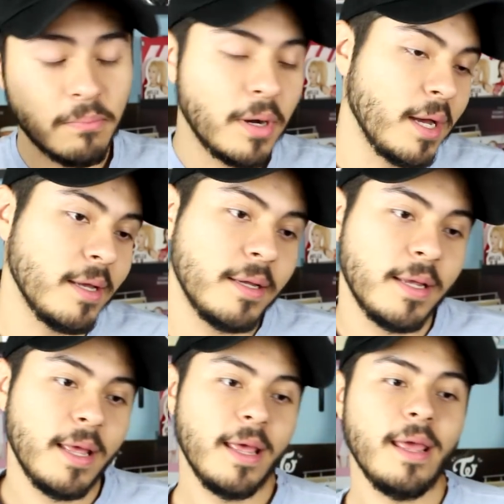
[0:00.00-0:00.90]
but
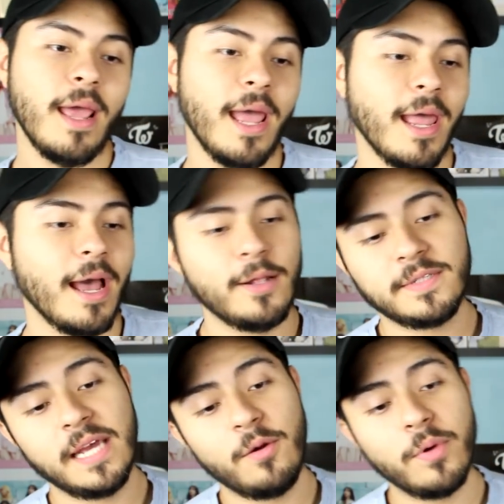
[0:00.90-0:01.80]
hey, I'll
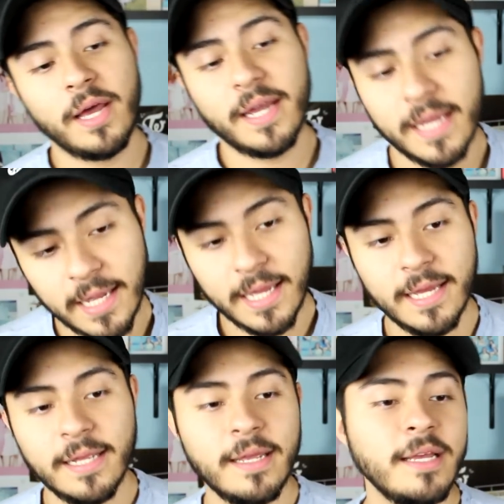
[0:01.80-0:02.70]
take what I can get.